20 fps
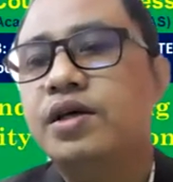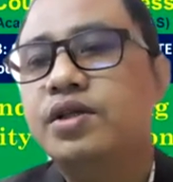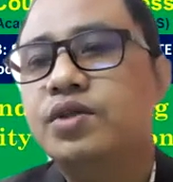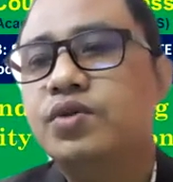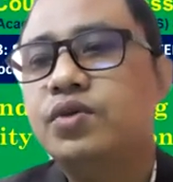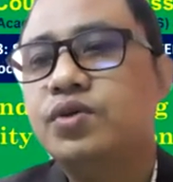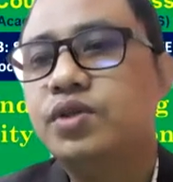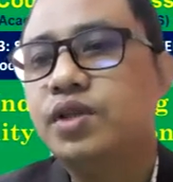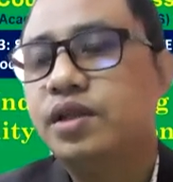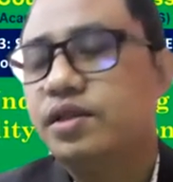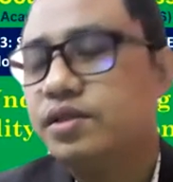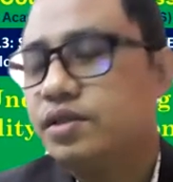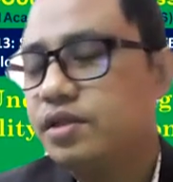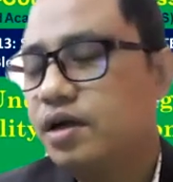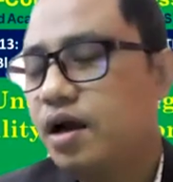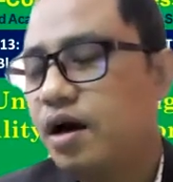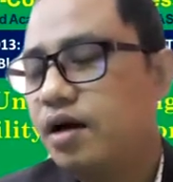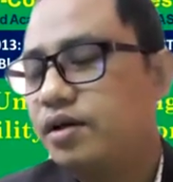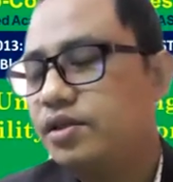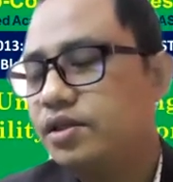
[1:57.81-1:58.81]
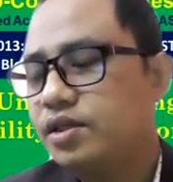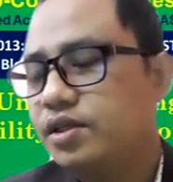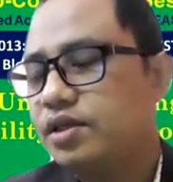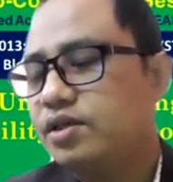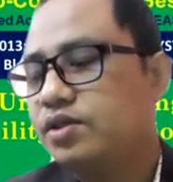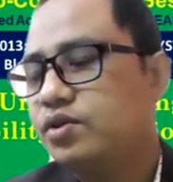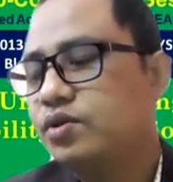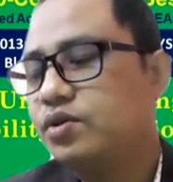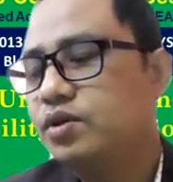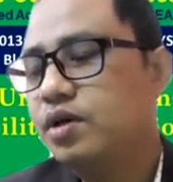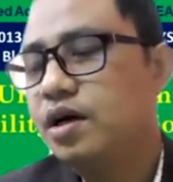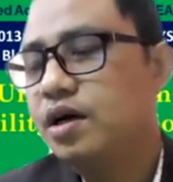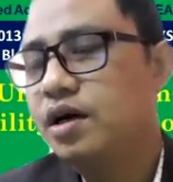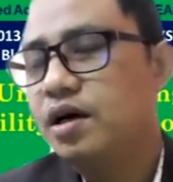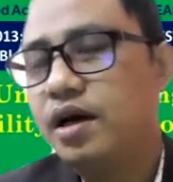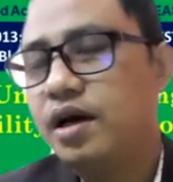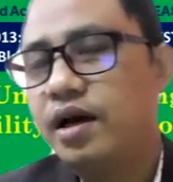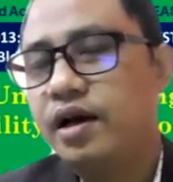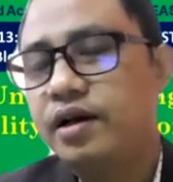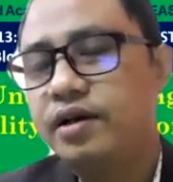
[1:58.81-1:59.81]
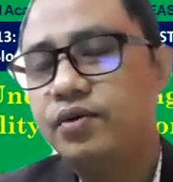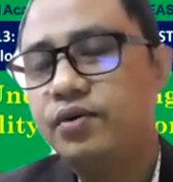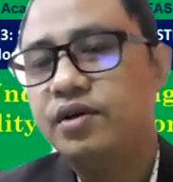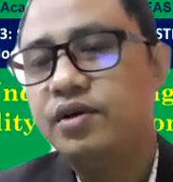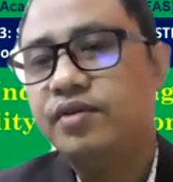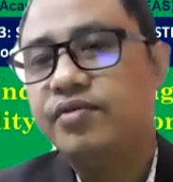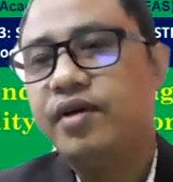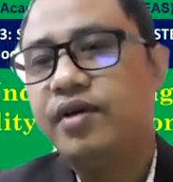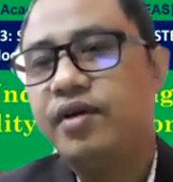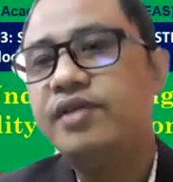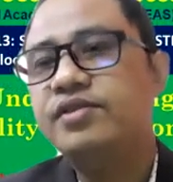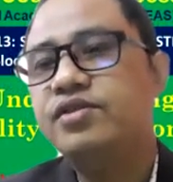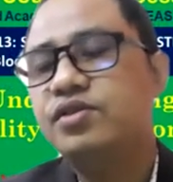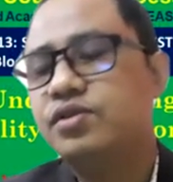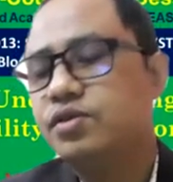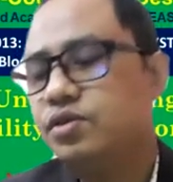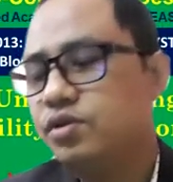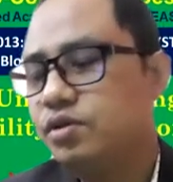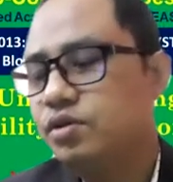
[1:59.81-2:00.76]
social structures and with reference